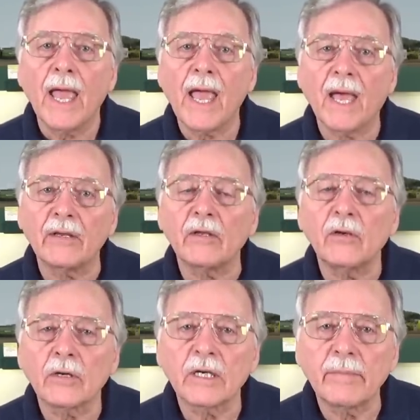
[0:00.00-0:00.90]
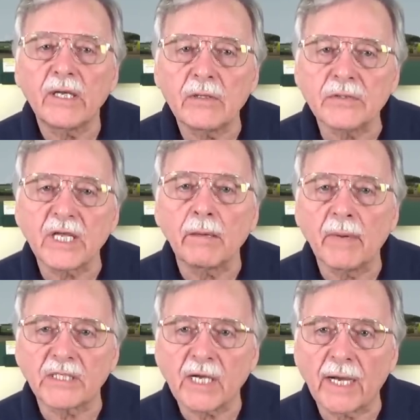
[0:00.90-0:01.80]
and you're going to be using
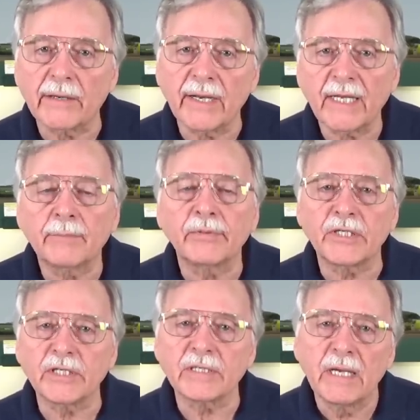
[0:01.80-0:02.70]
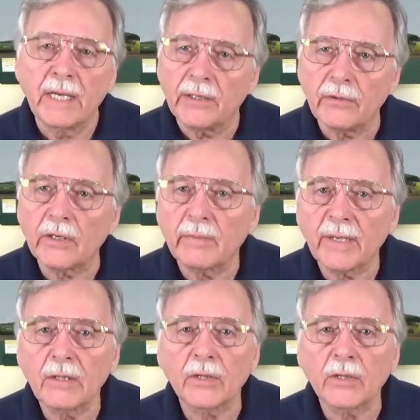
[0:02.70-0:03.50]
much higher amperages. You can be